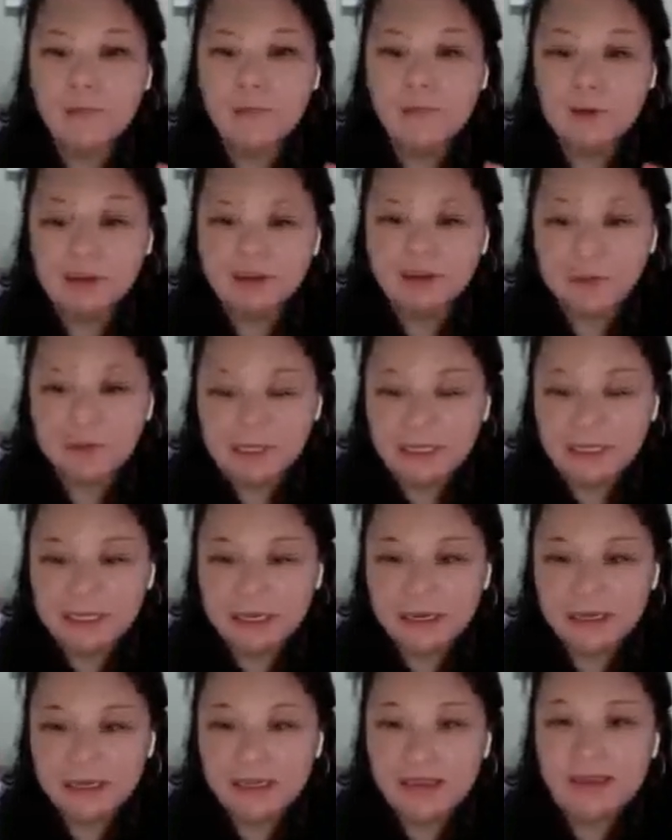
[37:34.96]

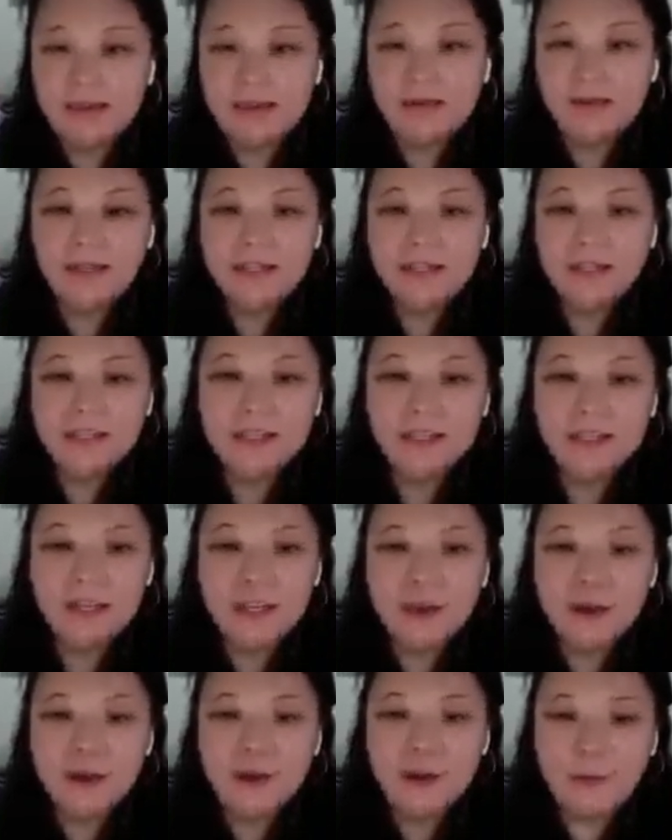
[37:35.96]
context,
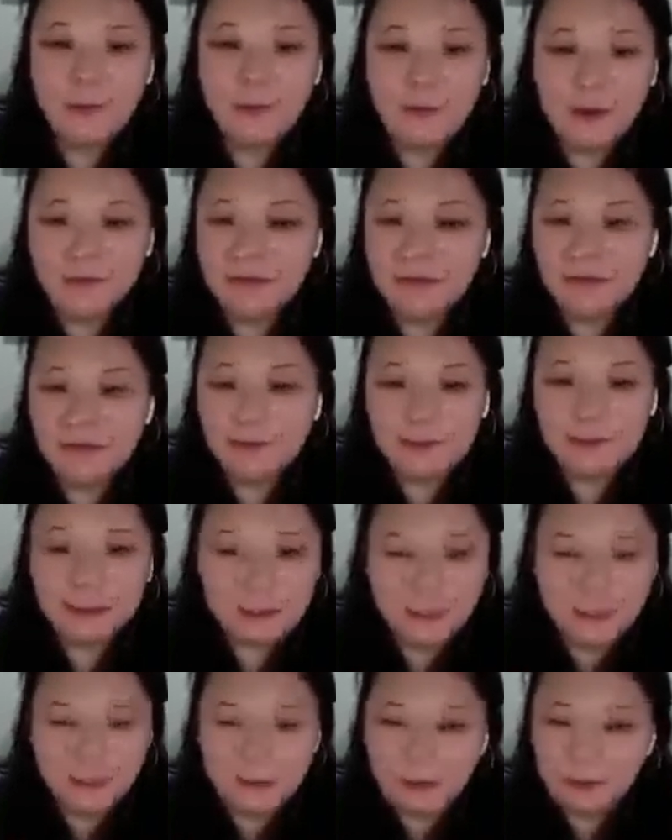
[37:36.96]
one from the target
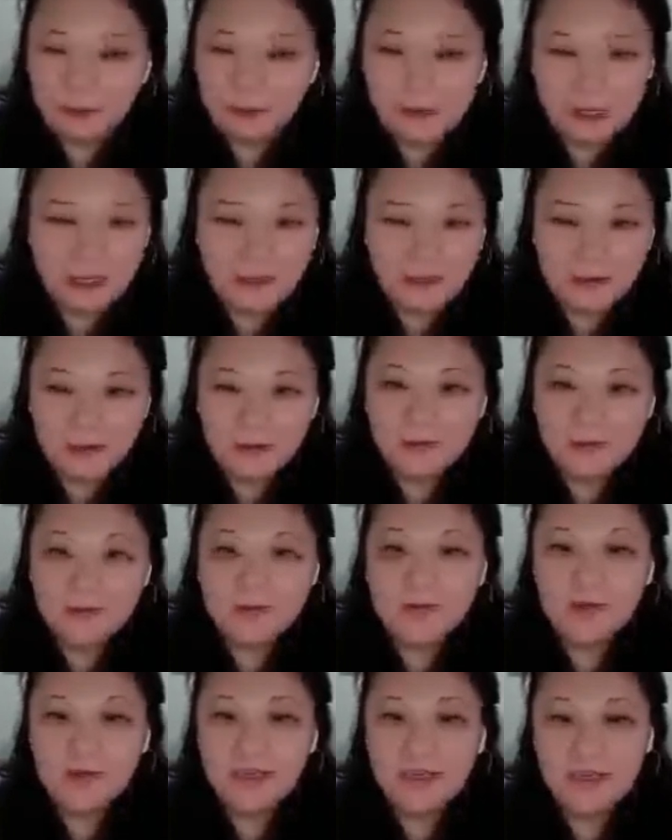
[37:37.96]
language, one
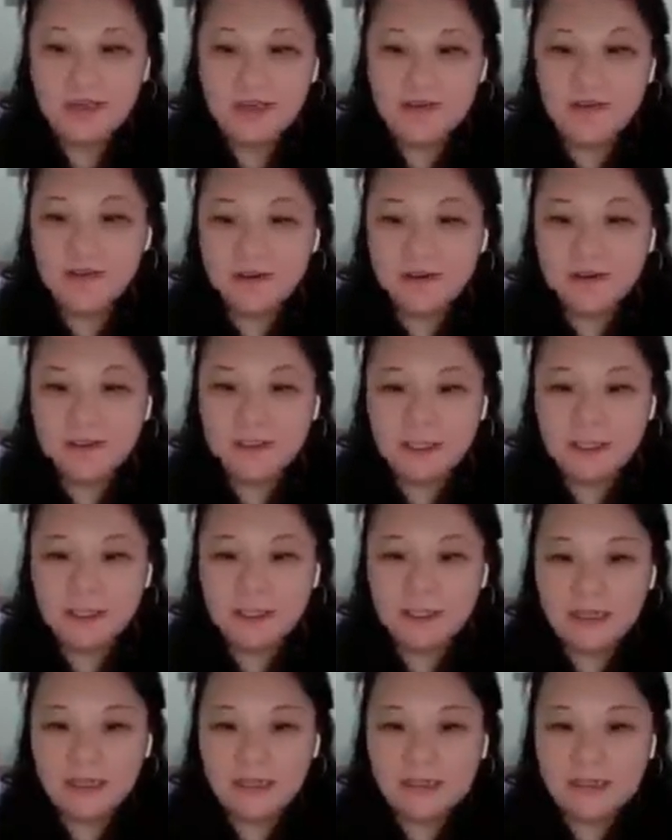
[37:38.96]
from what you
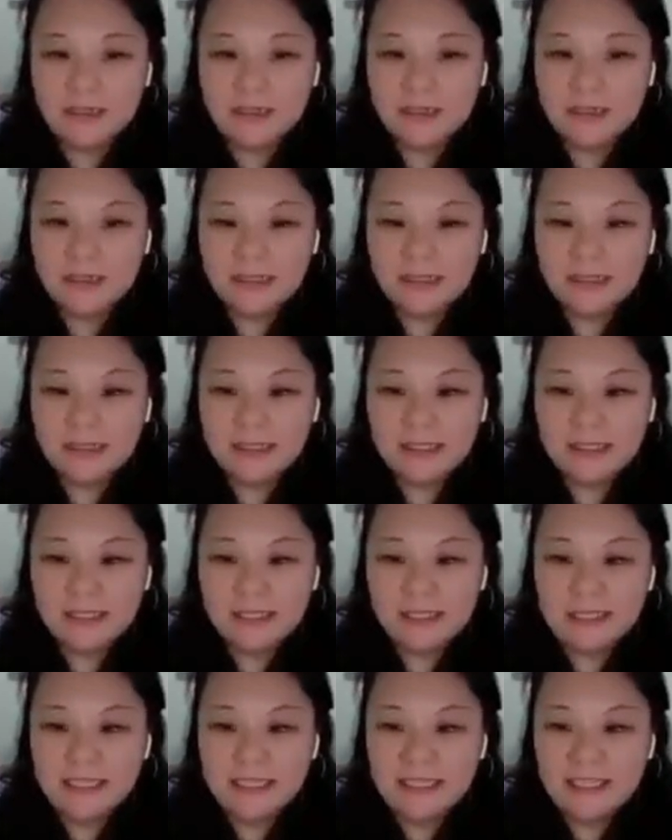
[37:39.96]
already knew, and you
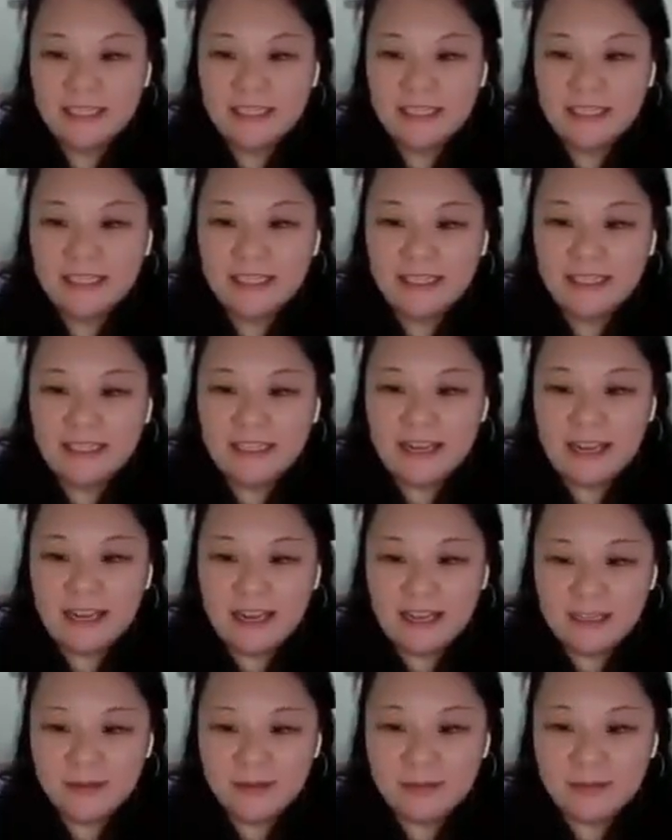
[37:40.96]
contrast.
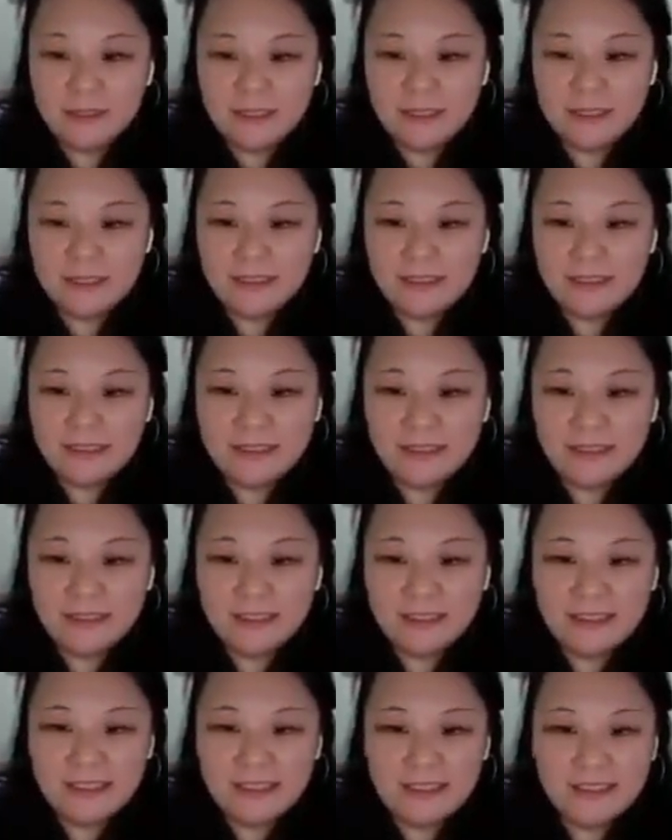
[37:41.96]

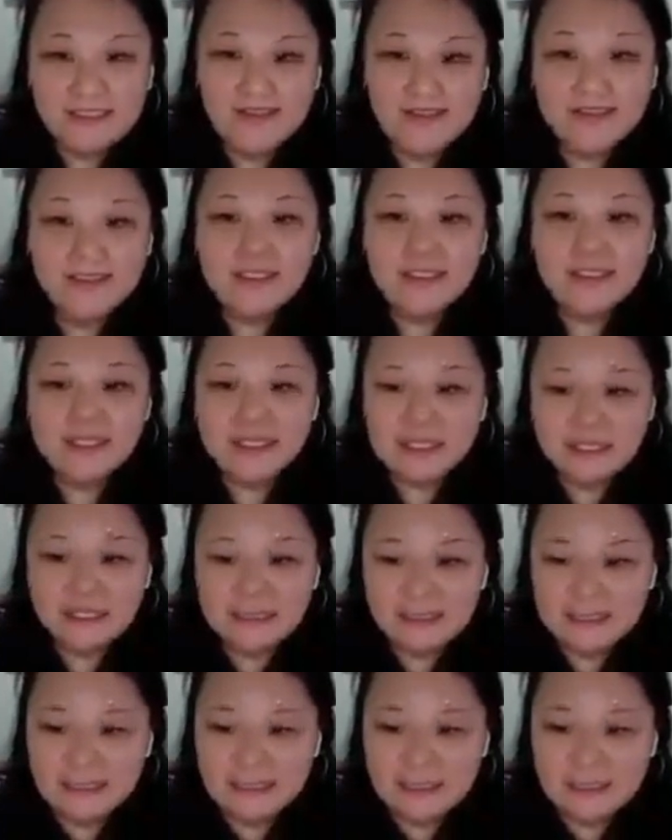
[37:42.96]
The next
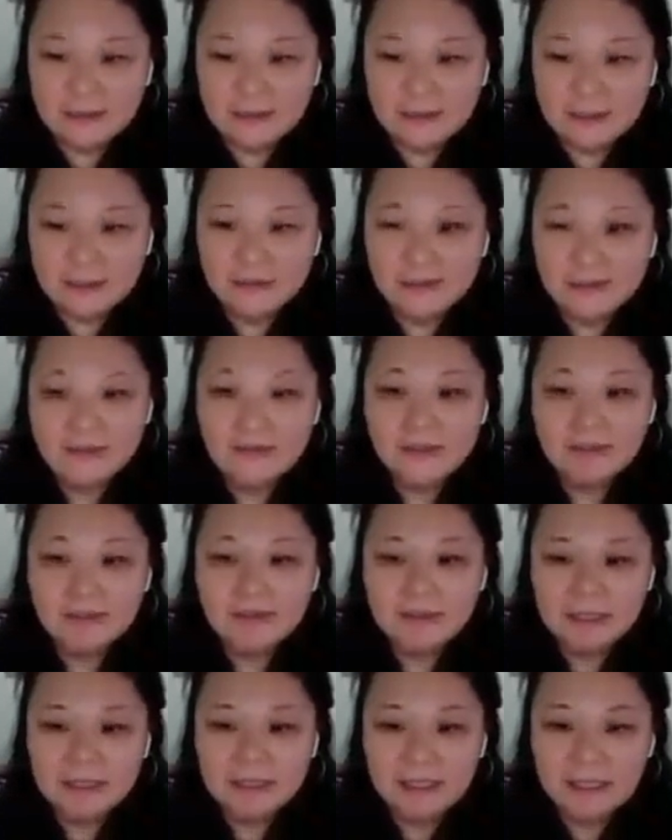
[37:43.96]
one is
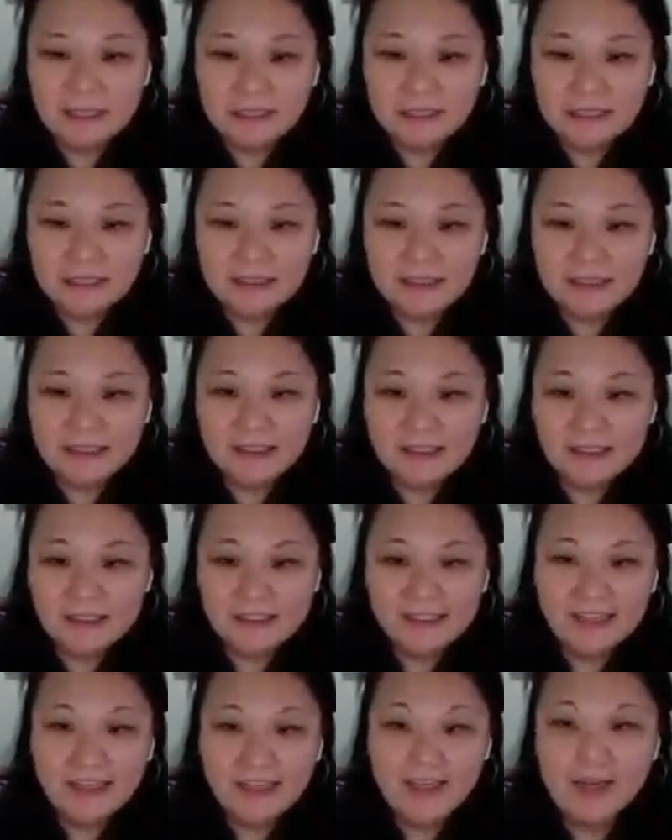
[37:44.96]
even nicer. It's one
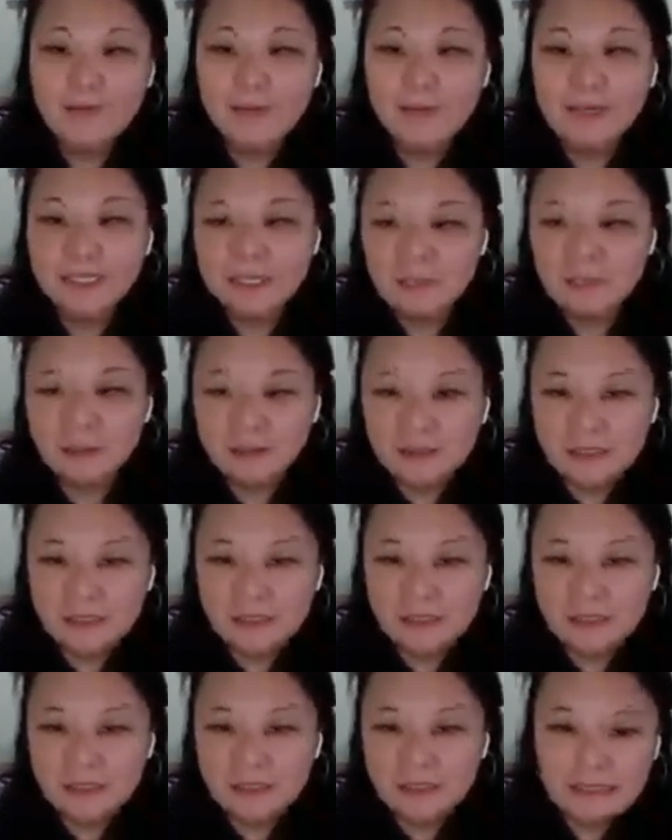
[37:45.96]
of my favorites,
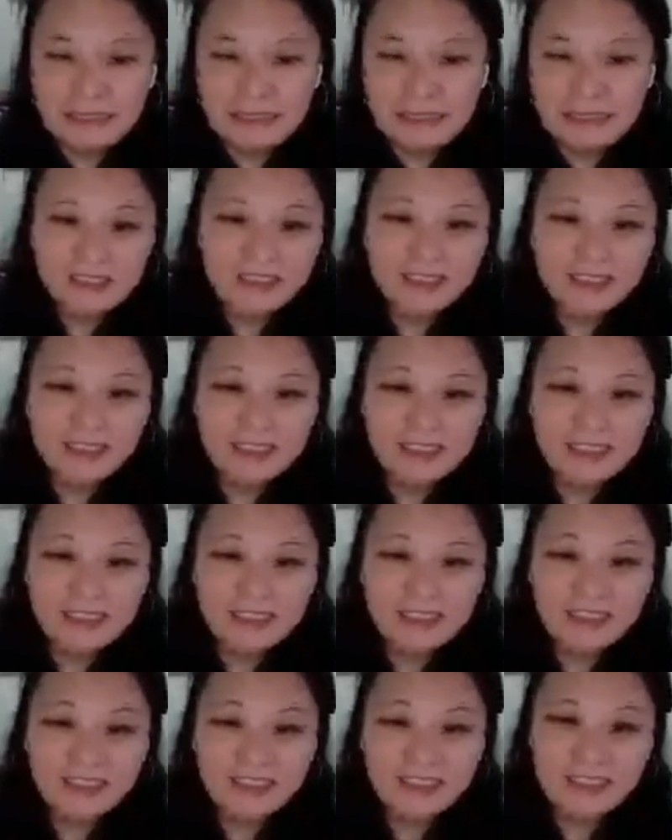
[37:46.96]
actually. It's like a
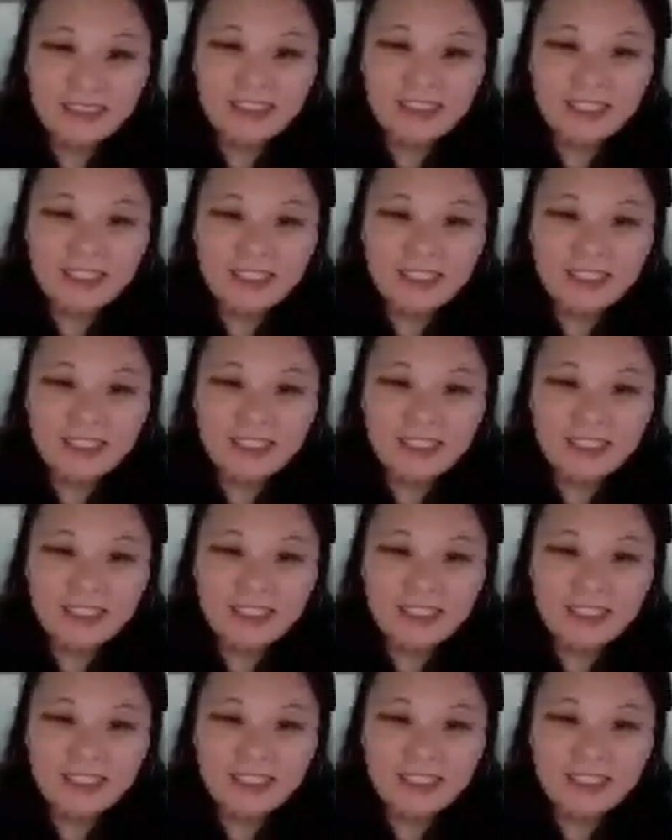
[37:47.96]
puzzle.